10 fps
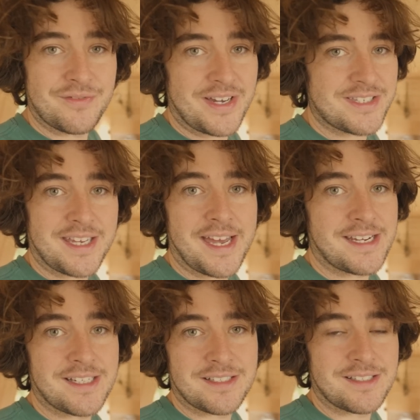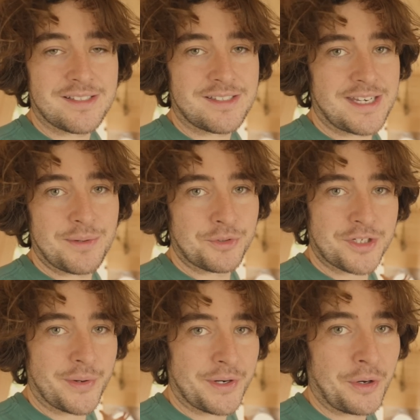investigate and see what's
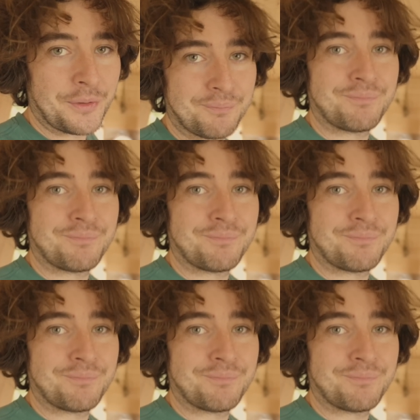going on.